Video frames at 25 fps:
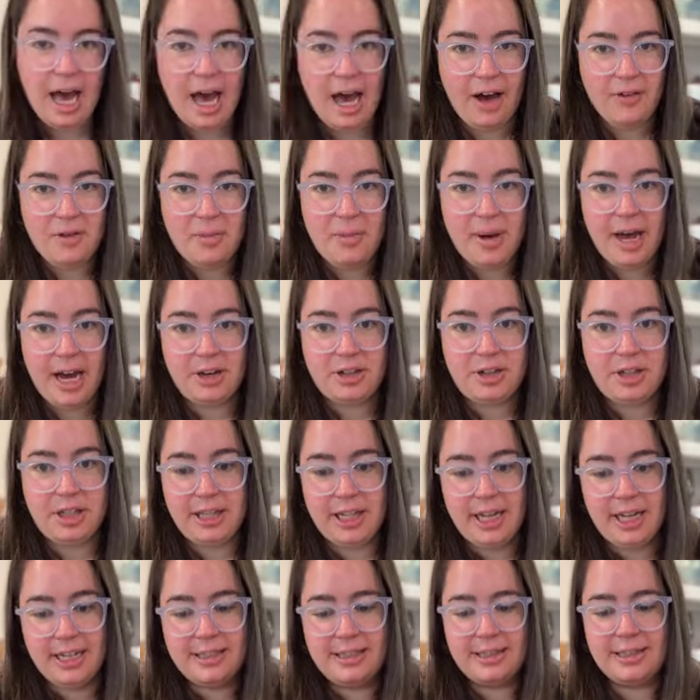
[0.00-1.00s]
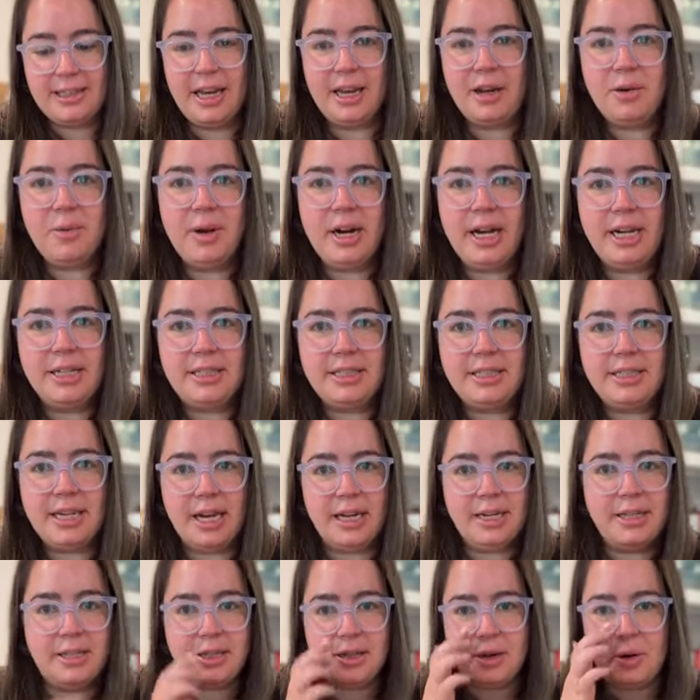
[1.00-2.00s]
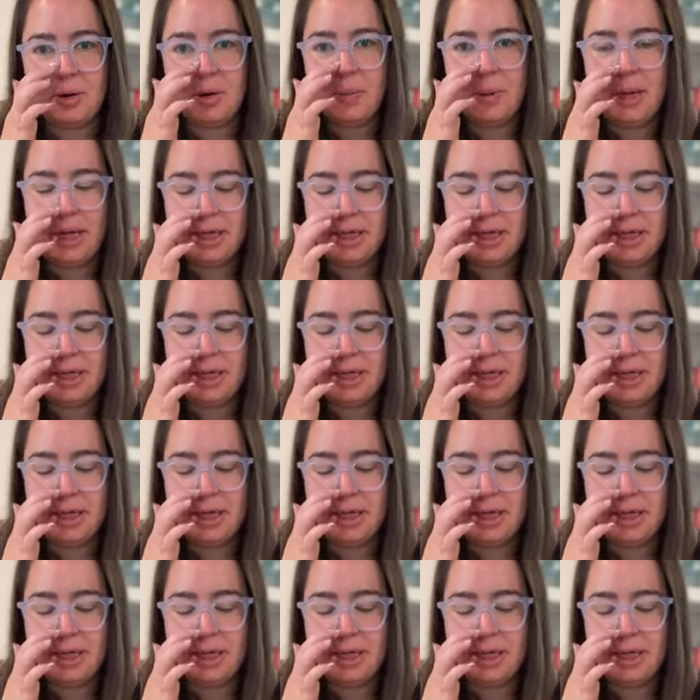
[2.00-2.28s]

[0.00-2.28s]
have imagined this. Like, when I decided to go to